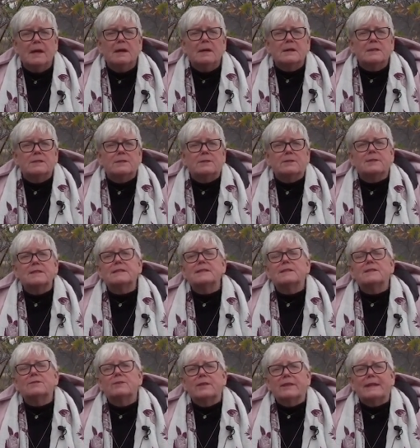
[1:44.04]
So this is
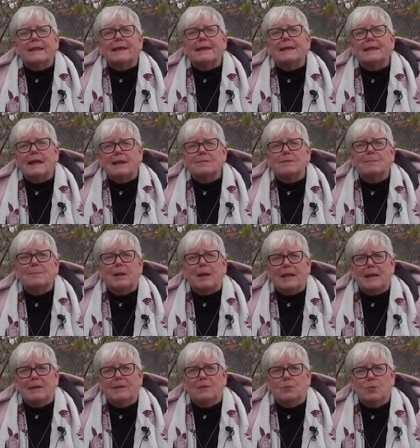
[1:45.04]
going to hit
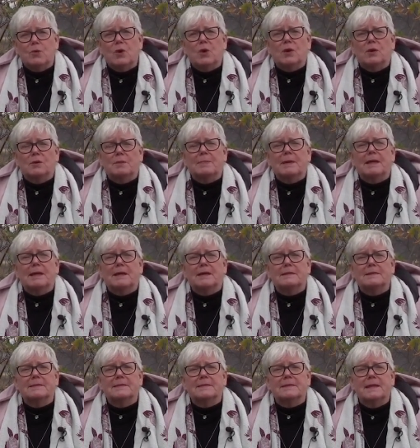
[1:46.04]
everybody in the world
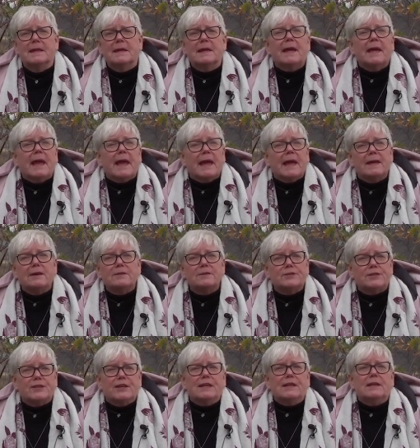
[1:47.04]
because
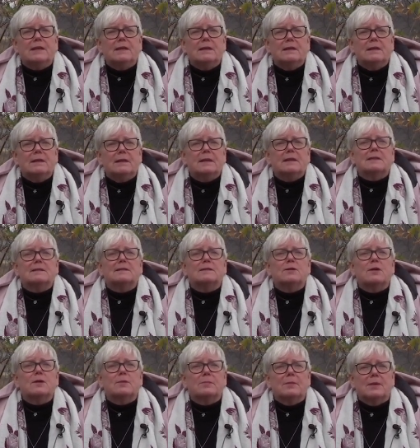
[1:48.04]
energy is
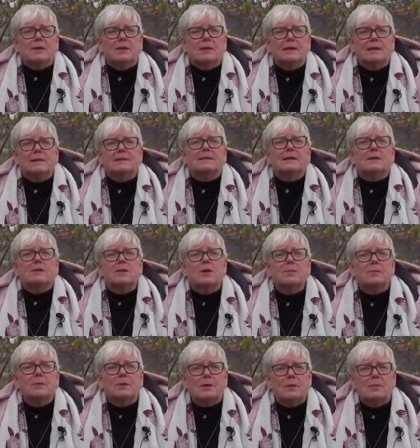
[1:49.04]
global. It's a
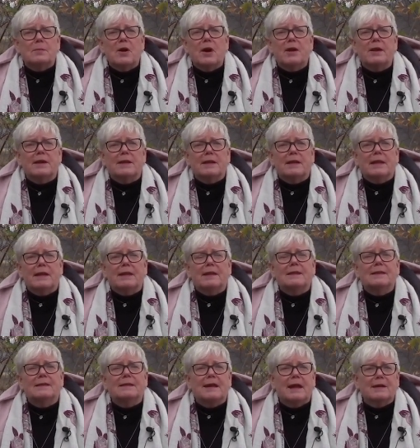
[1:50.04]
global commodity,
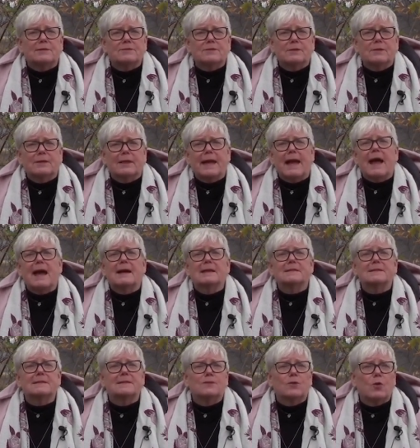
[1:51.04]
natural
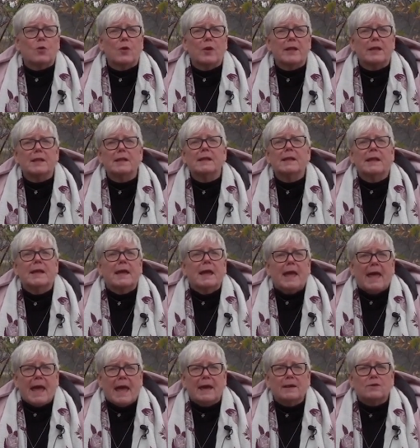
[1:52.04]
gas, oil,
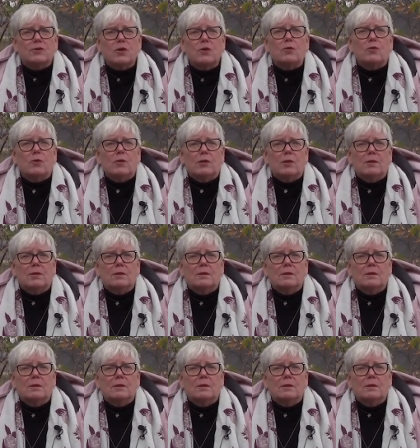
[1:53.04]
and coal.